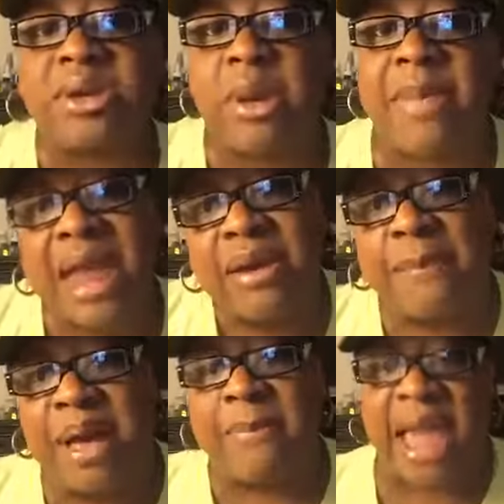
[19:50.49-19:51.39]
It don't matter. I
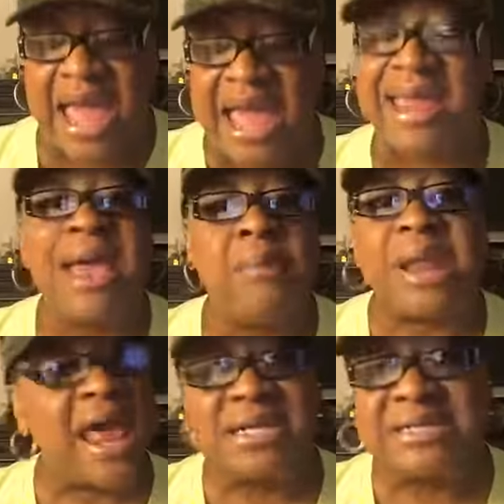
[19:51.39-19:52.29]
bumped my head, but
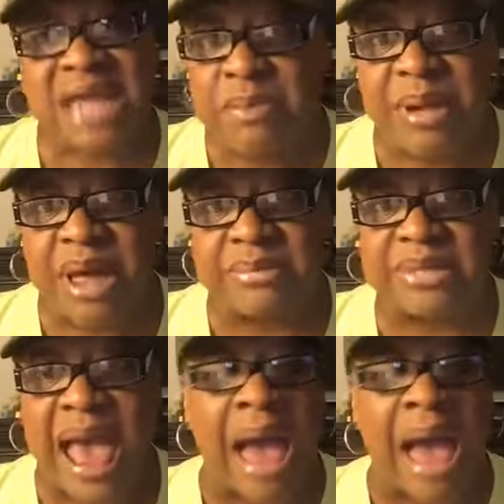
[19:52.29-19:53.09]
I didn't stay bumped.